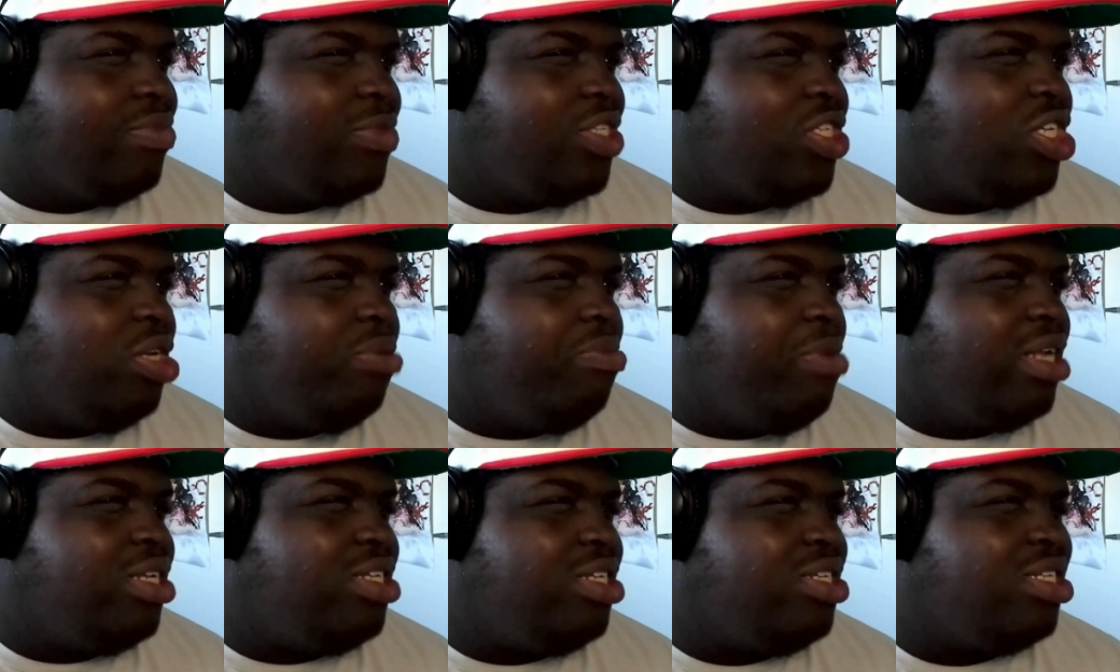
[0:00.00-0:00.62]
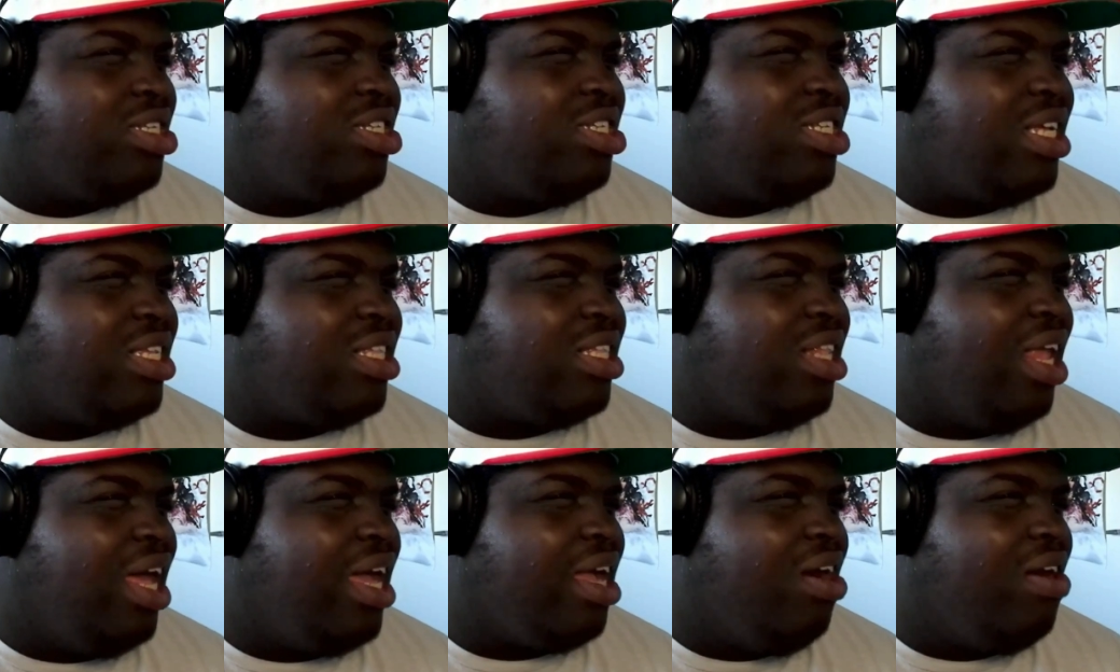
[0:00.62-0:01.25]
she mentions
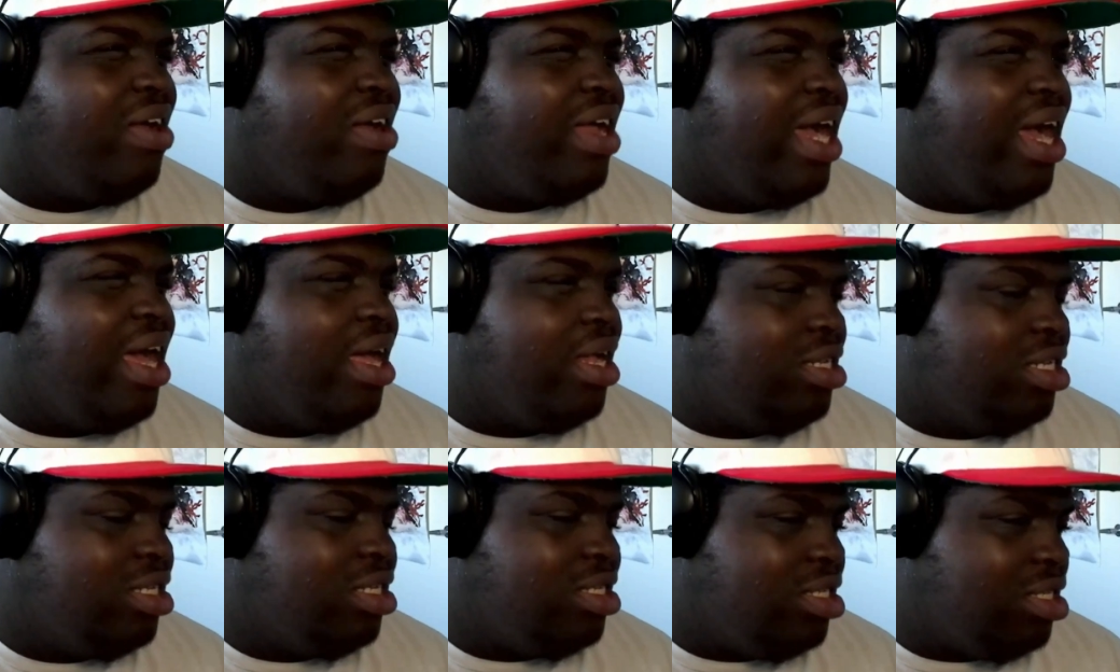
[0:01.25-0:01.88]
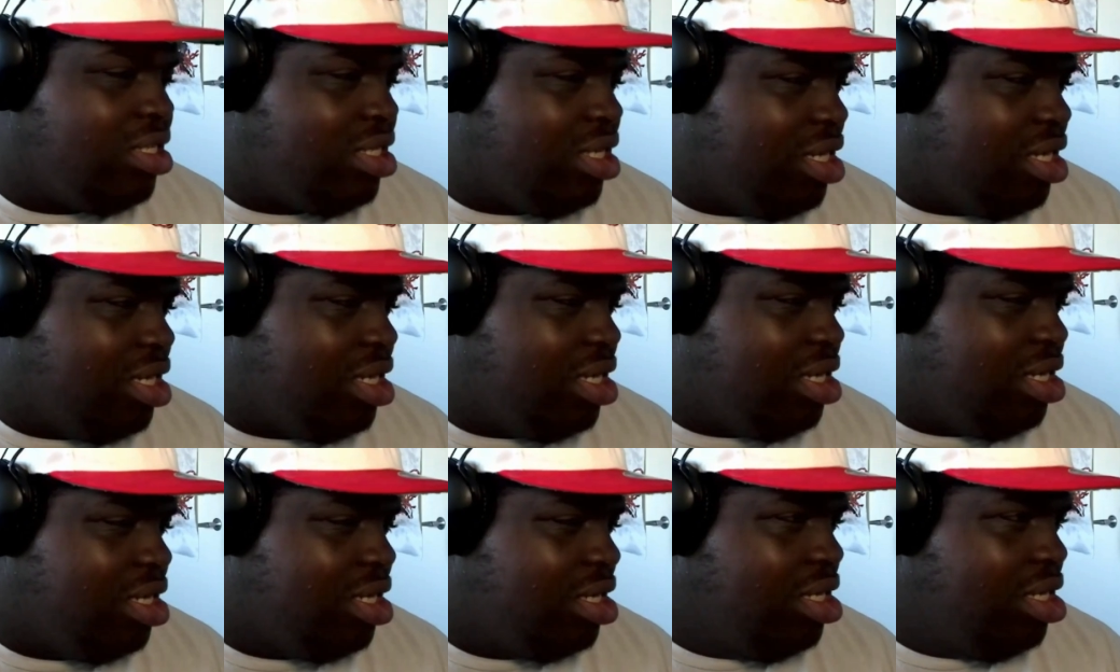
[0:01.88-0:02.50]
that, like, oh yeah, this is
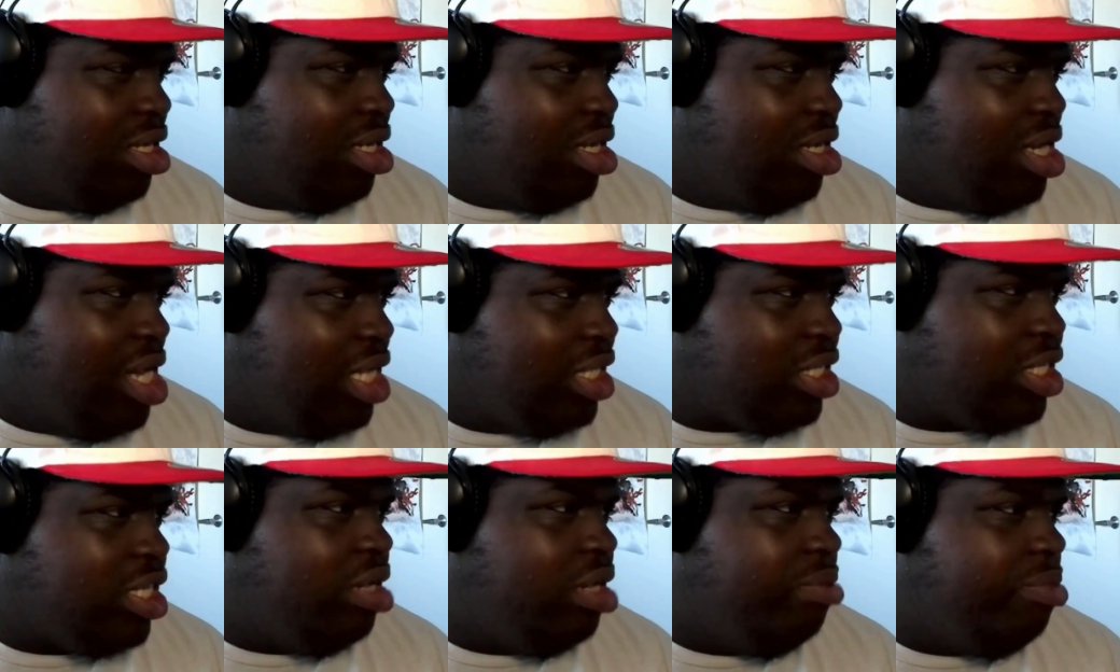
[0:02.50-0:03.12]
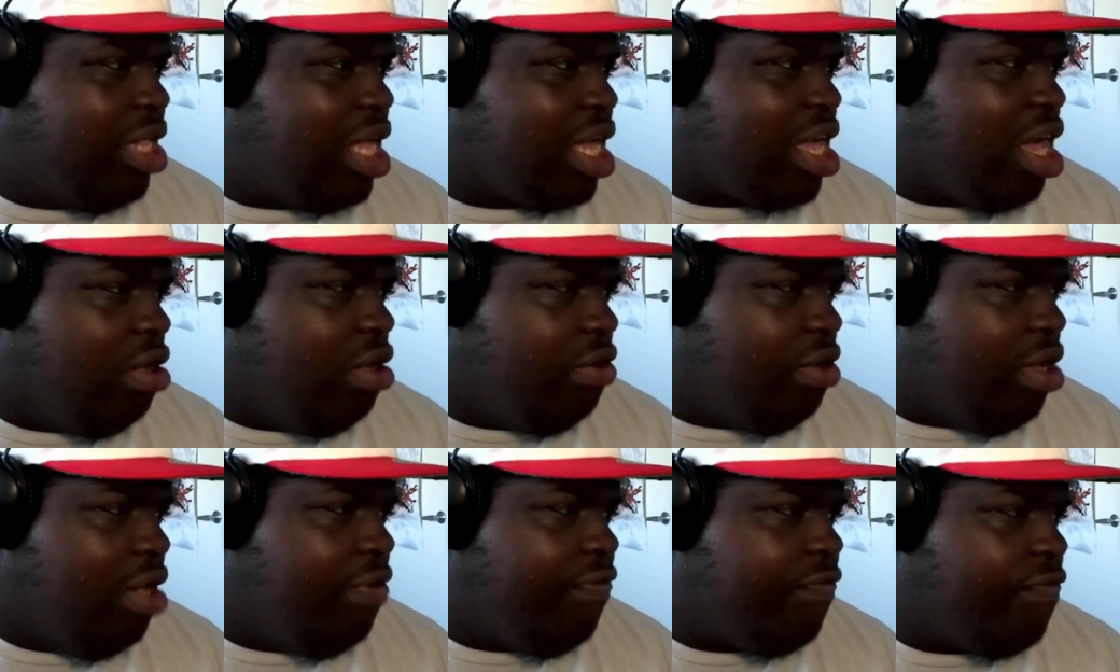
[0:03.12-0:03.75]
it's going to be, like,
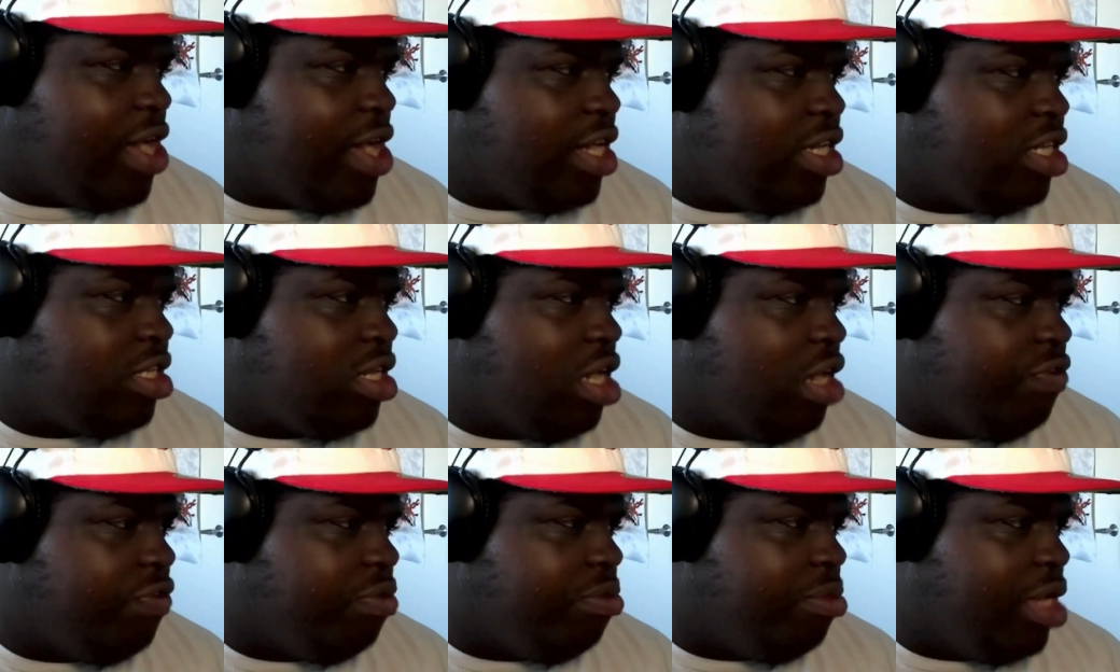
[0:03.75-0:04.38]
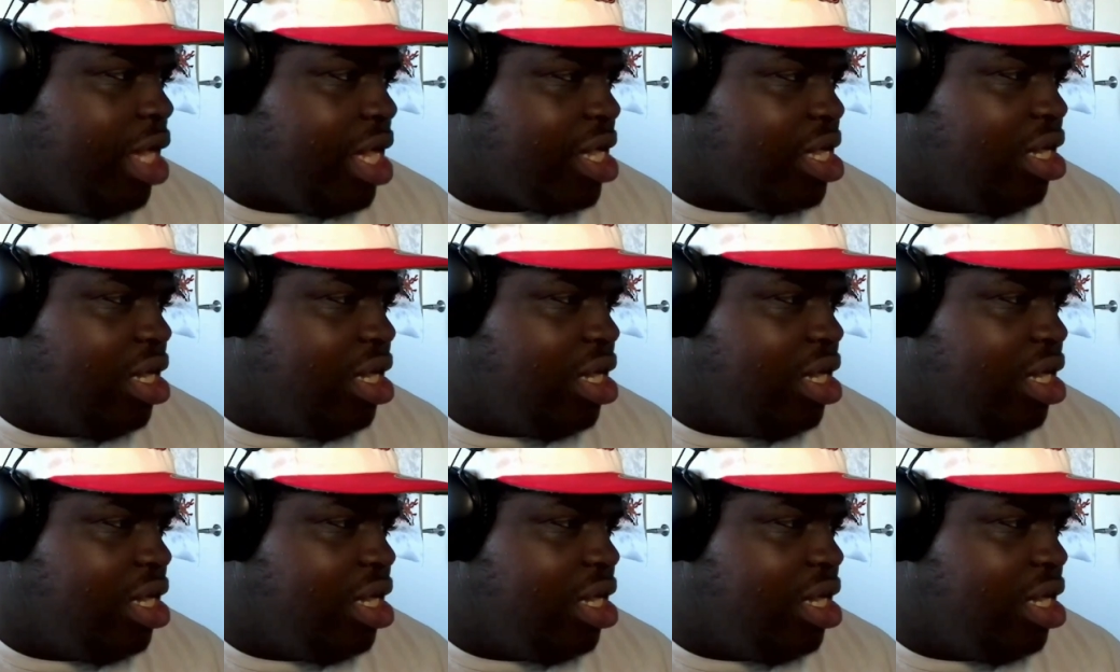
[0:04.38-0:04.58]
a fresh start for me.